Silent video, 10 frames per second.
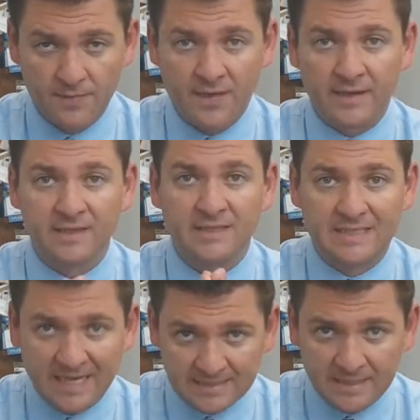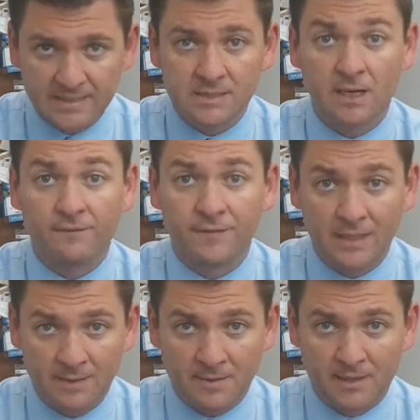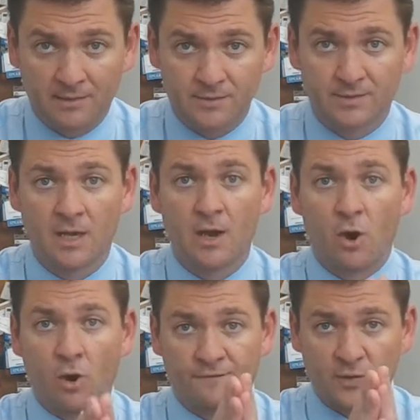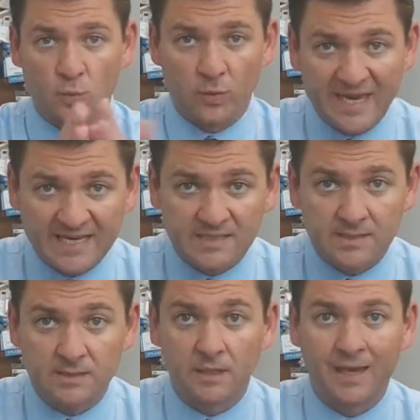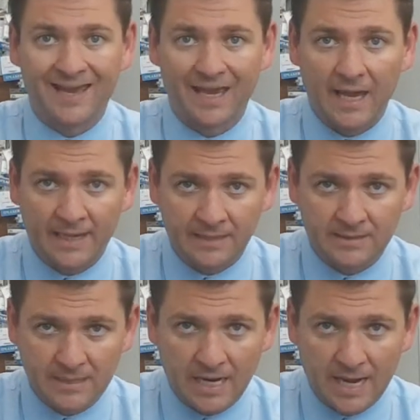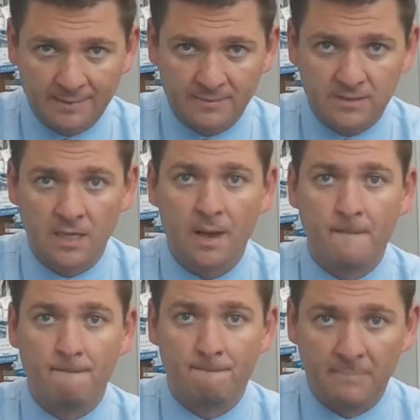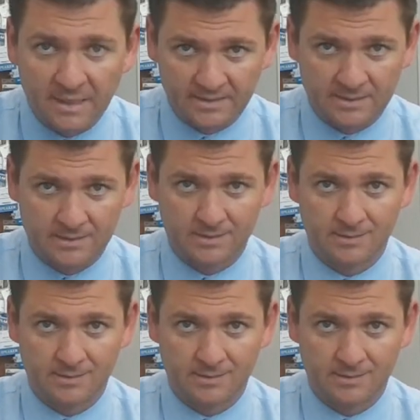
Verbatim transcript: than in dozens of emails over weeks and in times months.